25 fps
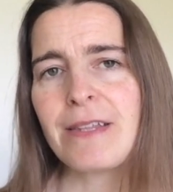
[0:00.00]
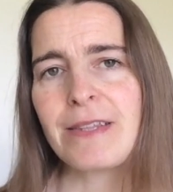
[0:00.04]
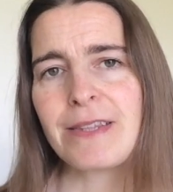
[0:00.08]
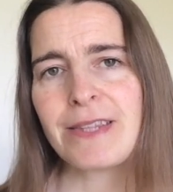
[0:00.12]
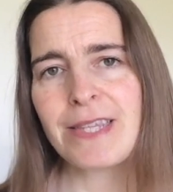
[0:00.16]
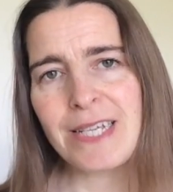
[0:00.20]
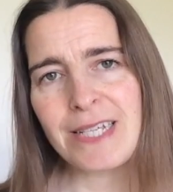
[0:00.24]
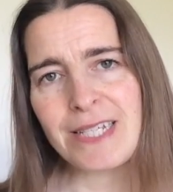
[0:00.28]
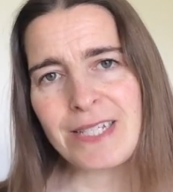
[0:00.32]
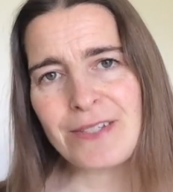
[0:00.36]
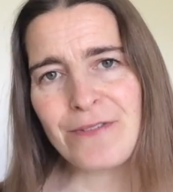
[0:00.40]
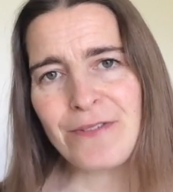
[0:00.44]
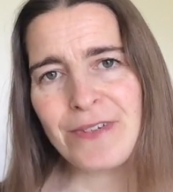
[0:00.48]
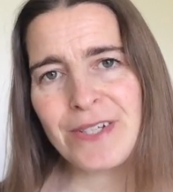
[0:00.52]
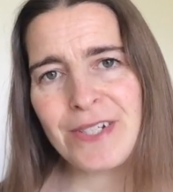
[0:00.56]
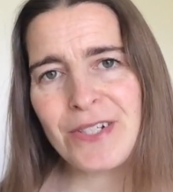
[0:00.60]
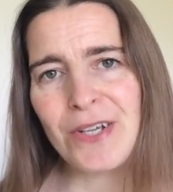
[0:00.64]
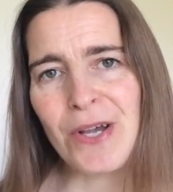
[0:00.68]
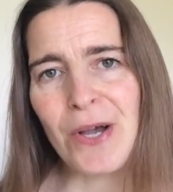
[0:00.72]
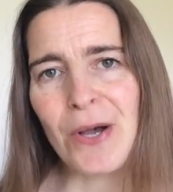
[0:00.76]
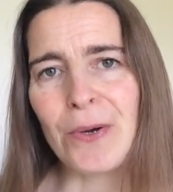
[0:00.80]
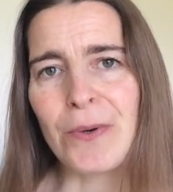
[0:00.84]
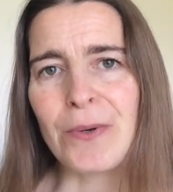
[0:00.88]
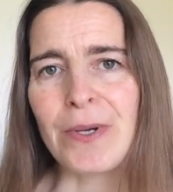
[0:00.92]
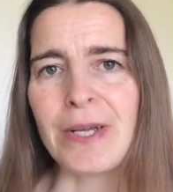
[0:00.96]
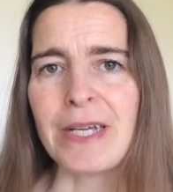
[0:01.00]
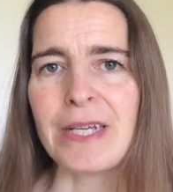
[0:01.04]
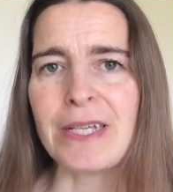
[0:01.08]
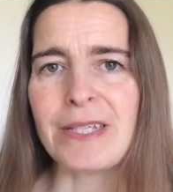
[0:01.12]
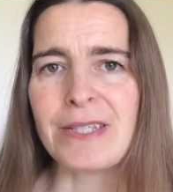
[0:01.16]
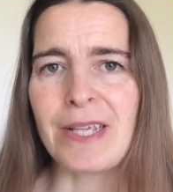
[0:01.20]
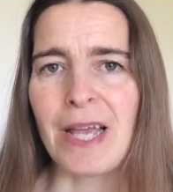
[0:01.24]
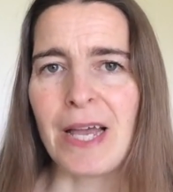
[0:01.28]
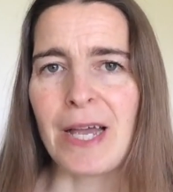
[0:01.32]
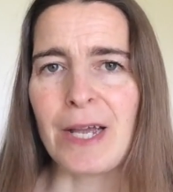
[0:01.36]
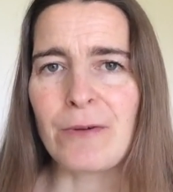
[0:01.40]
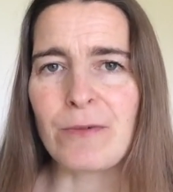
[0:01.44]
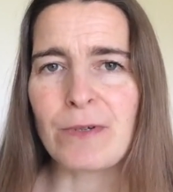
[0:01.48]
This video
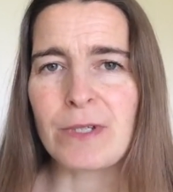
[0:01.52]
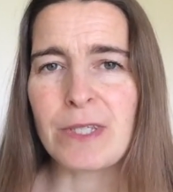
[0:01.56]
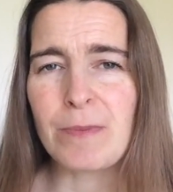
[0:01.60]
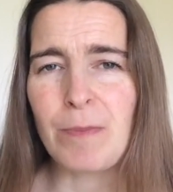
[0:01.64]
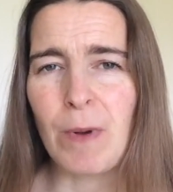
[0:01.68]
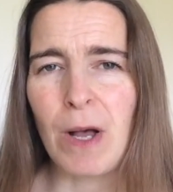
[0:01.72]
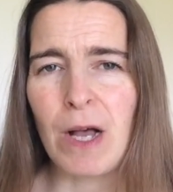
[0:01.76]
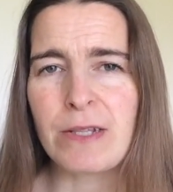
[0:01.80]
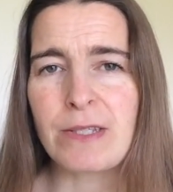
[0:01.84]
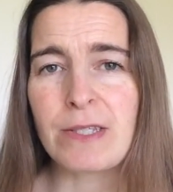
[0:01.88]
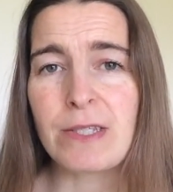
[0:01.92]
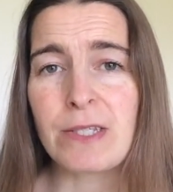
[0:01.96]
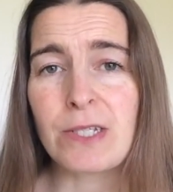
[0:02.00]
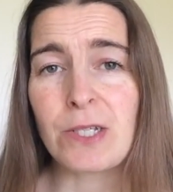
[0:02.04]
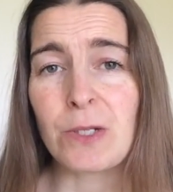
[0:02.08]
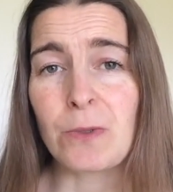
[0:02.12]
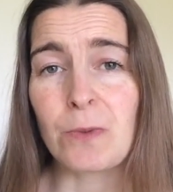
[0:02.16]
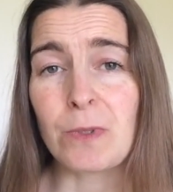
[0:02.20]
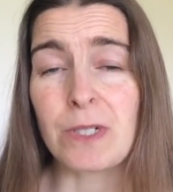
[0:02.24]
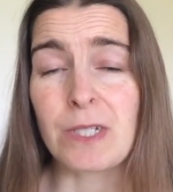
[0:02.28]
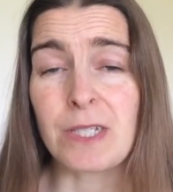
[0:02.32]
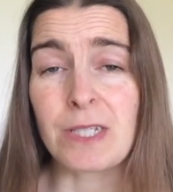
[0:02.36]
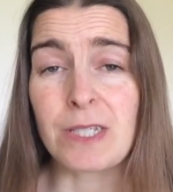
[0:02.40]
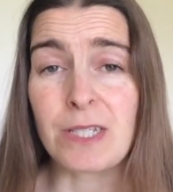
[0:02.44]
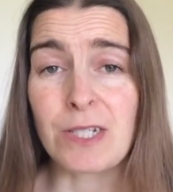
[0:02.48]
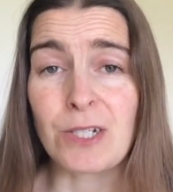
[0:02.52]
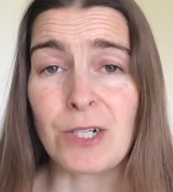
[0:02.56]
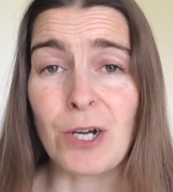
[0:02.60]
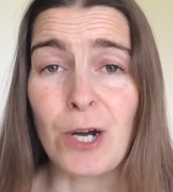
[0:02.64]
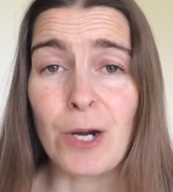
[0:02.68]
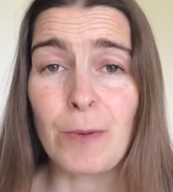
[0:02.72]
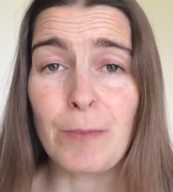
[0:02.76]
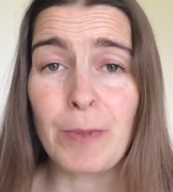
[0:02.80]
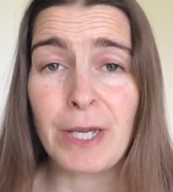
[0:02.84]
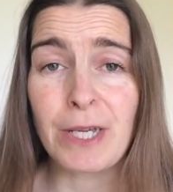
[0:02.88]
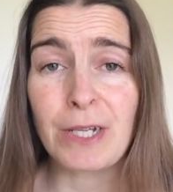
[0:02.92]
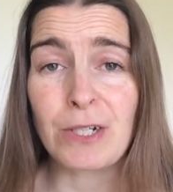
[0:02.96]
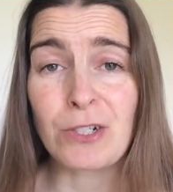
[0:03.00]
is a response to a
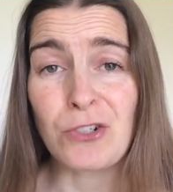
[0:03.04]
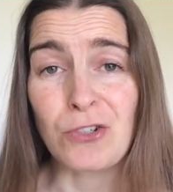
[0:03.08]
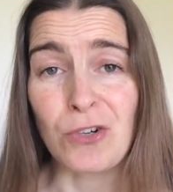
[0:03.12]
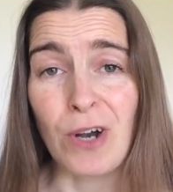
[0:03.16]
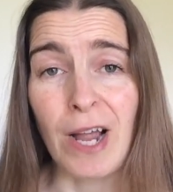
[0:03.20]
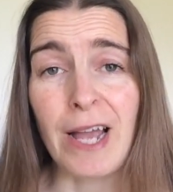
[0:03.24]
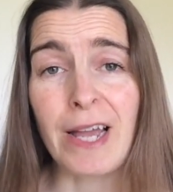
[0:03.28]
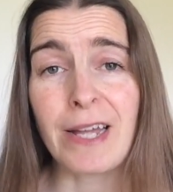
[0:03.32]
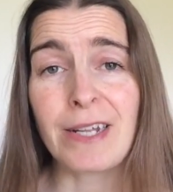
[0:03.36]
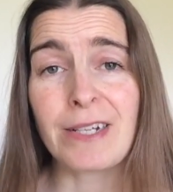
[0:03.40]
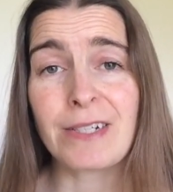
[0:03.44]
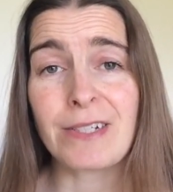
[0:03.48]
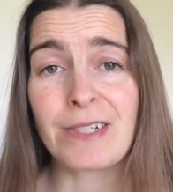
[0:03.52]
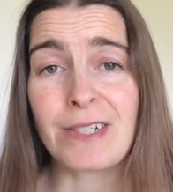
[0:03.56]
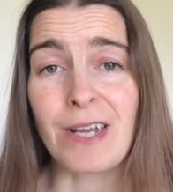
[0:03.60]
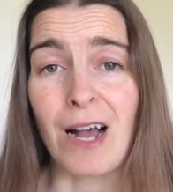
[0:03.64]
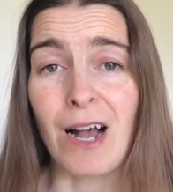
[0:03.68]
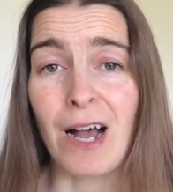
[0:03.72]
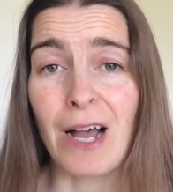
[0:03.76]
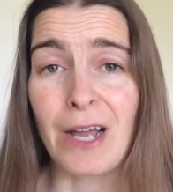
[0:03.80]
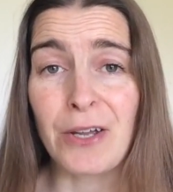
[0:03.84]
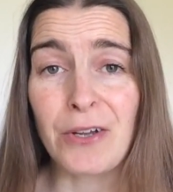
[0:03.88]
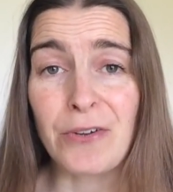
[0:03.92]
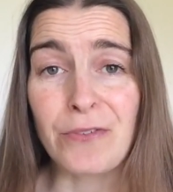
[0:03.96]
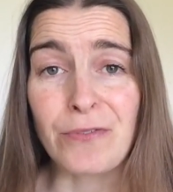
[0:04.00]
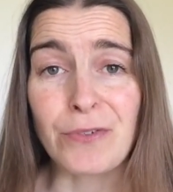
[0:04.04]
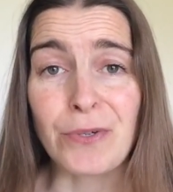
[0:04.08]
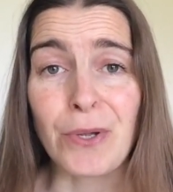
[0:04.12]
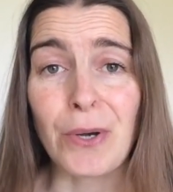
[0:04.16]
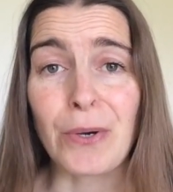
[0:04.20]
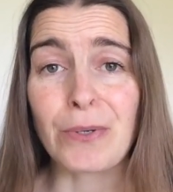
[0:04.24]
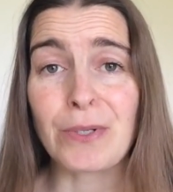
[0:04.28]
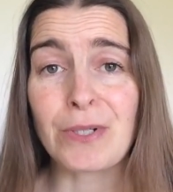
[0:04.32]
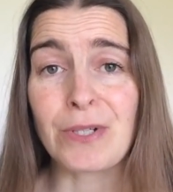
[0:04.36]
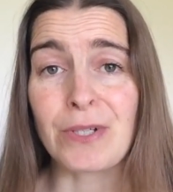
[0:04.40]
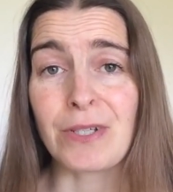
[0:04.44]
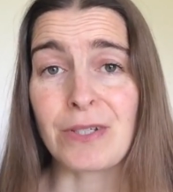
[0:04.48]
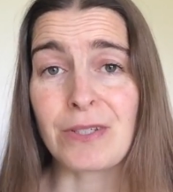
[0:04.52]
disturbing trend I have
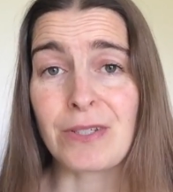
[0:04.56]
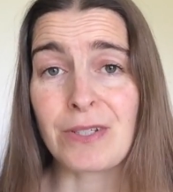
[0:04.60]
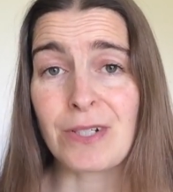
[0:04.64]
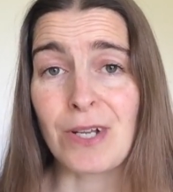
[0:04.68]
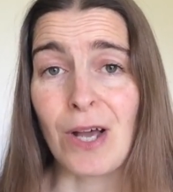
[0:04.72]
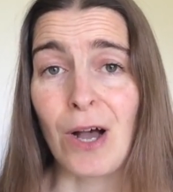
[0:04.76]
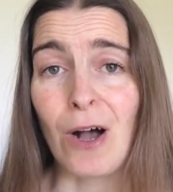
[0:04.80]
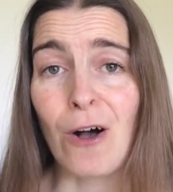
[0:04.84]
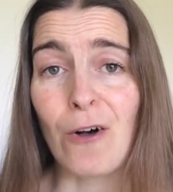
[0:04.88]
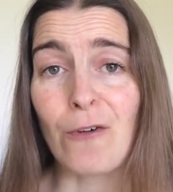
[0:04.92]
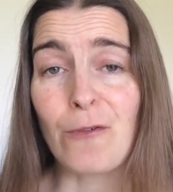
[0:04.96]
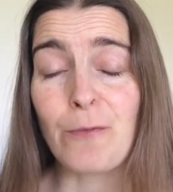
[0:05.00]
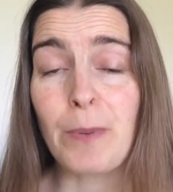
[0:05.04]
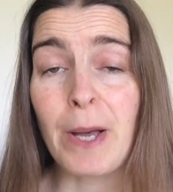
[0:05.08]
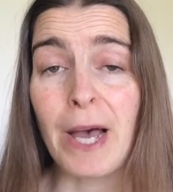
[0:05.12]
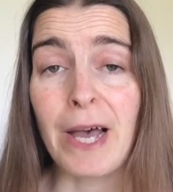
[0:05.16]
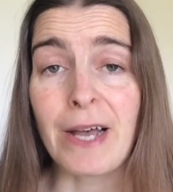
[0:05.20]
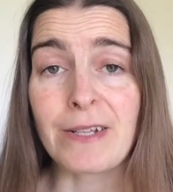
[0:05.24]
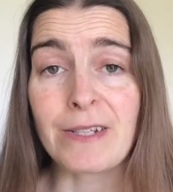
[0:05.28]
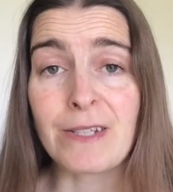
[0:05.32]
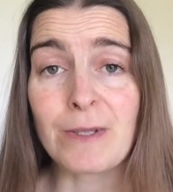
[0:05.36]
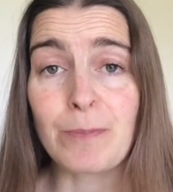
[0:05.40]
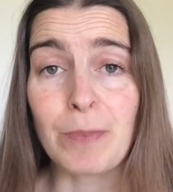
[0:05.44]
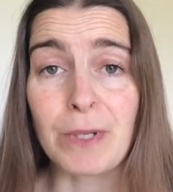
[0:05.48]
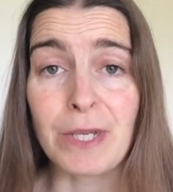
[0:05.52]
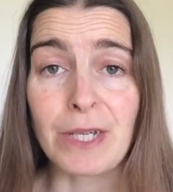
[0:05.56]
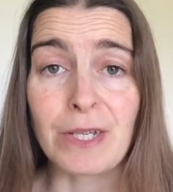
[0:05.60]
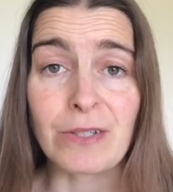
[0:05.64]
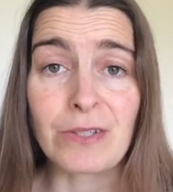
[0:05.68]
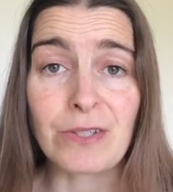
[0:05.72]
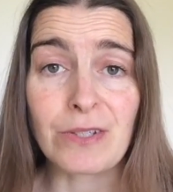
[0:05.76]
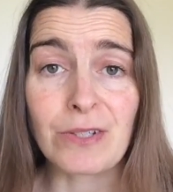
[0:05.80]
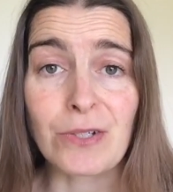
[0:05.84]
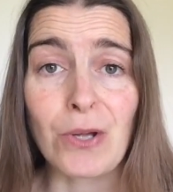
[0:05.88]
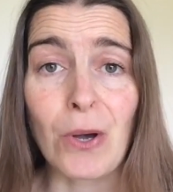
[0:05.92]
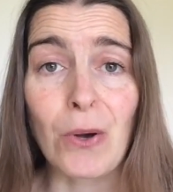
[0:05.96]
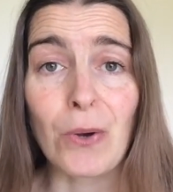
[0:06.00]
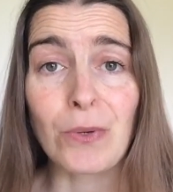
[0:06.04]
noticed of pets being
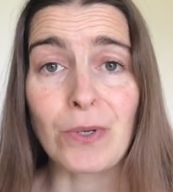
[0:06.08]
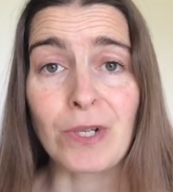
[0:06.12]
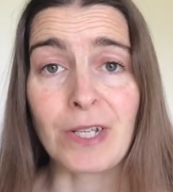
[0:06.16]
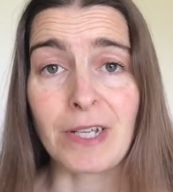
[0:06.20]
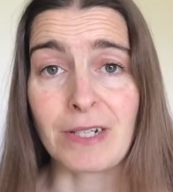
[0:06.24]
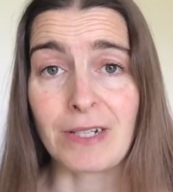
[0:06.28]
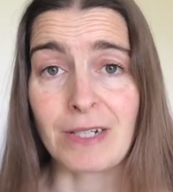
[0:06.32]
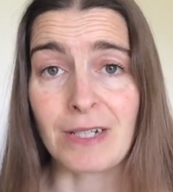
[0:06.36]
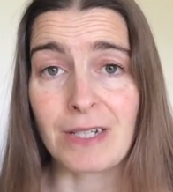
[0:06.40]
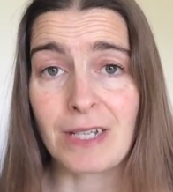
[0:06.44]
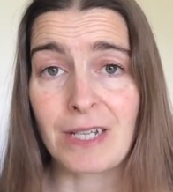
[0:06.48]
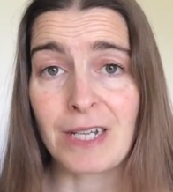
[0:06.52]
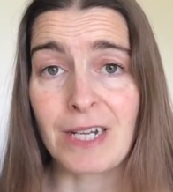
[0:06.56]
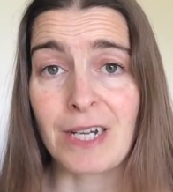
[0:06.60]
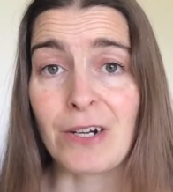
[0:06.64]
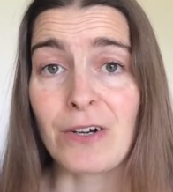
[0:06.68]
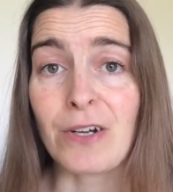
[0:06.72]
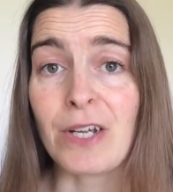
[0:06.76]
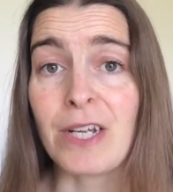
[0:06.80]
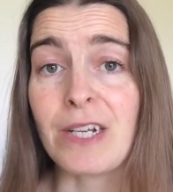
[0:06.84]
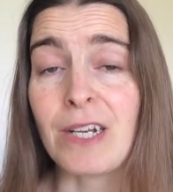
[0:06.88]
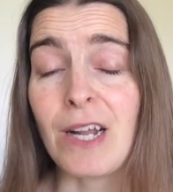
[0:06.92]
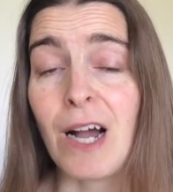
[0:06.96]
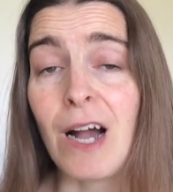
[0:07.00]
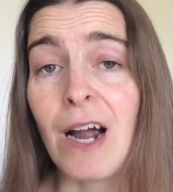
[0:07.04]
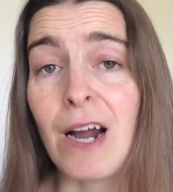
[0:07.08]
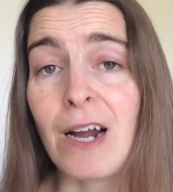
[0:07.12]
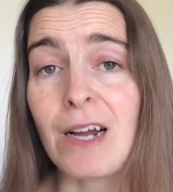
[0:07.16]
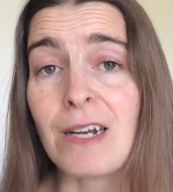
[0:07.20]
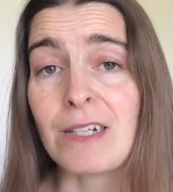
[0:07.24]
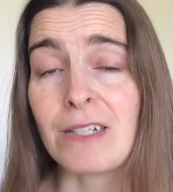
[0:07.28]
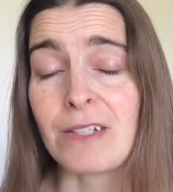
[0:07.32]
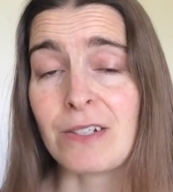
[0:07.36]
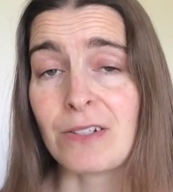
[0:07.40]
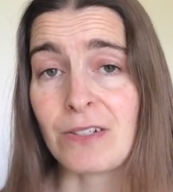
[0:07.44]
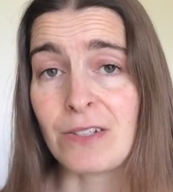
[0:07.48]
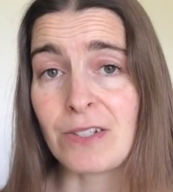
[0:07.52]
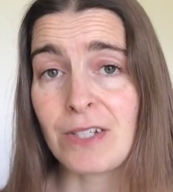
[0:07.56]
stolen here in
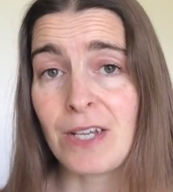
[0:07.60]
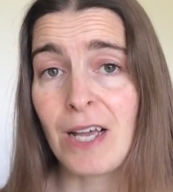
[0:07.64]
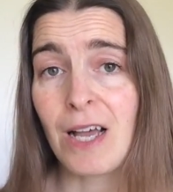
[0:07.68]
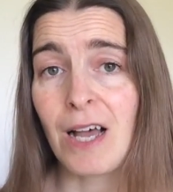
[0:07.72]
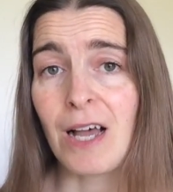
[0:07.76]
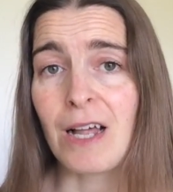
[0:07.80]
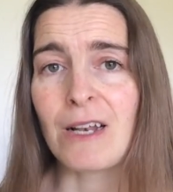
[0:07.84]
Ireland.